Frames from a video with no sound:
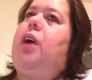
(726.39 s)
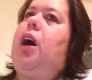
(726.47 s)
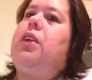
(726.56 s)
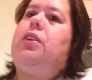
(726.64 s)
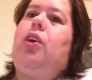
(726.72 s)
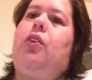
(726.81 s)

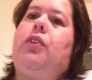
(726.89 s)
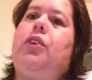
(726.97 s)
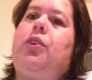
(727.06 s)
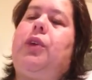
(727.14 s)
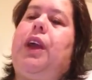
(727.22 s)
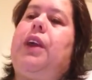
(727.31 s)
not
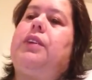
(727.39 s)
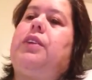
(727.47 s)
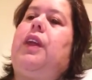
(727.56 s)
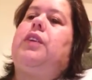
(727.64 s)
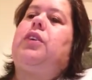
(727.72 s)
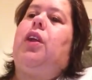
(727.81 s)
overdoing it, so
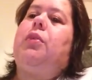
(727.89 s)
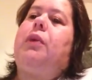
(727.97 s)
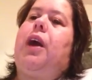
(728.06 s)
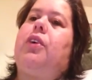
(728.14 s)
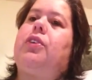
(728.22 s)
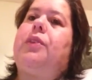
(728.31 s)
that's all that
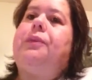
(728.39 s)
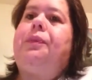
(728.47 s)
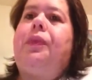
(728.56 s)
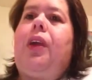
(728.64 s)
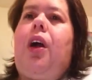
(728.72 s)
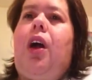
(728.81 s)
matters.
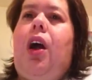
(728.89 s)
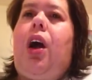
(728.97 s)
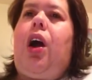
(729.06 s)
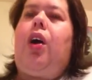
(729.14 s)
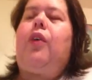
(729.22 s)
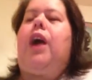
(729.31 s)

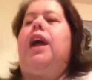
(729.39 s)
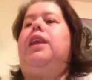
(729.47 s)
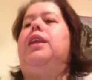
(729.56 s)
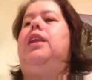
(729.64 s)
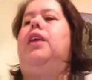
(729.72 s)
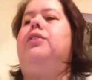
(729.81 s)
All right,
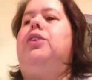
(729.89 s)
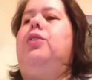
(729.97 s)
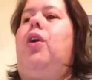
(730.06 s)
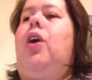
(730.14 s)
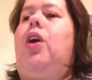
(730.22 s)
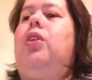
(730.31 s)
love you
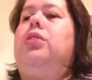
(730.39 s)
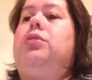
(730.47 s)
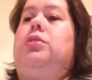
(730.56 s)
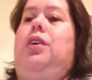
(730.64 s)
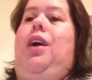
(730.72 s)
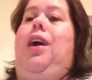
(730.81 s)
all.
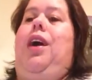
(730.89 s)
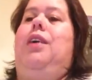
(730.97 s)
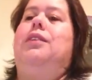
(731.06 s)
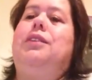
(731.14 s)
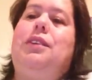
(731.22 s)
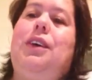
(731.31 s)
Huh.
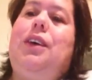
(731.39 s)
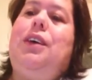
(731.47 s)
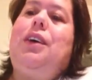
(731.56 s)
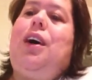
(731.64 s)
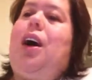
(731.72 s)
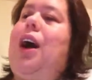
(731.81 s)

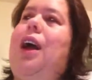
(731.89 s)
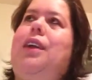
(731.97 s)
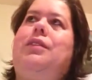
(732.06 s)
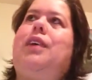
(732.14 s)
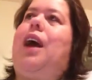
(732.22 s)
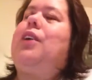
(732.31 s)

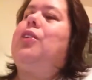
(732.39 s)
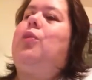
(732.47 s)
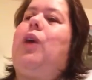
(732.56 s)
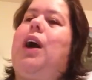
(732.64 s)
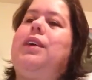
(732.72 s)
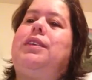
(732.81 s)
I I don't know
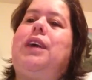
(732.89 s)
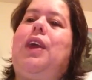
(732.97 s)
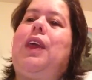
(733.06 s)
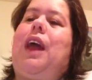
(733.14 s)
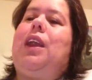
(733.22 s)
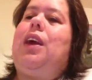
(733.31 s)
why I say
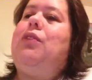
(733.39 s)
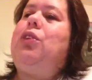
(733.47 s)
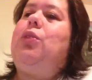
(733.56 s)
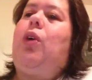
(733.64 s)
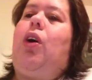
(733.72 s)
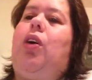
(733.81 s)
that. Love
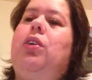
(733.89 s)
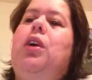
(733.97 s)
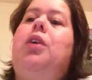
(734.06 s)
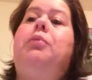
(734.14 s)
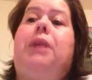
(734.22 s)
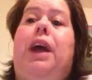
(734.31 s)
you all,
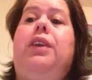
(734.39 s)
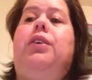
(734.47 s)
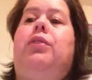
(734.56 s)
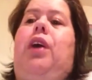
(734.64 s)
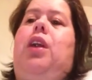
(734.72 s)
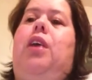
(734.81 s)
but I
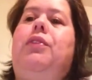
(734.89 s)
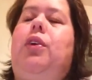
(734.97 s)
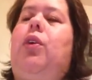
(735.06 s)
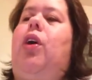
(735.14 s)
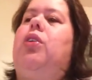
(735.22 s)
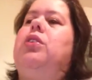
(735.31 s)
do. I love you
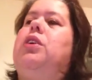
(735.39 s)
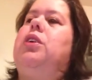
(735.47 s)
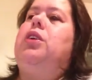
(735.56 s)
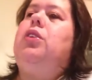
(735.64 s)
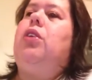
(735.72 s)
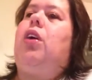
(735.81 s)
all.
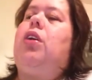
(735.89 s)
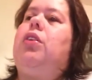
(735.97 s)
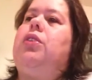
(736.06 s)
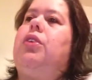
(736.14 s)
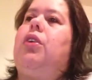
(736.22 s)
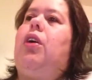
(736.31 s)
You all
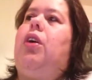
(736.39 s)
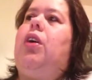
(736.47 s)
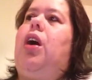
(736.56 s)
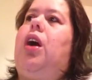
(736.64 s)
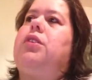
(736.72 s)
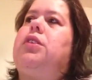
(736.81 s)
you're all
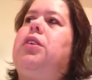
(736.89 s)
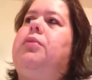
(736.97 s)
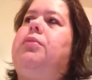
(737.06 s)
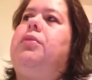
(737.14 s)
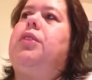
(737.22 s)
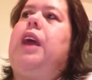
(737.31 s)

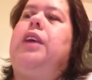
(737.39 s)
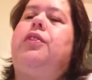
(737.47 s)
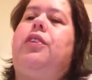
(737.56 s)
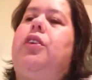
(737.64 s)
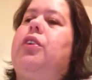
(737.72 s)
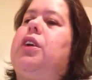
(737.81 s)
awesome. Thanks
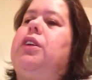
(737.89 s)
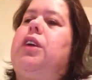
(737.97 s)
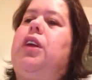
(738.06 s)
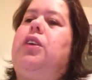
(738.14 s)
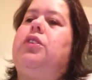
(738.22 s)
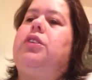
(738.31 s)
for your
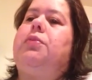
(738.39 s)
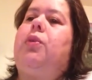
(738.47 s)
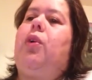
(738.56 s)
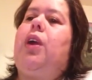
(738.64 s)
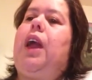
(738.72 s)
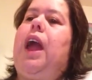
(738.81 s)
continued
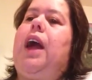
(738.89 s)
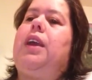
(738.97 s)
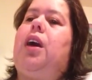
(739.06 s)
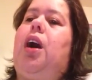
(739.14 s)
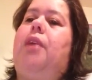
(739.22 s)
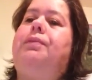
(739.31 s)
support and
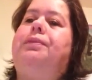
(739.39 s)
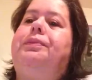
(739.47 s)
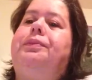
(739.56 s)
um,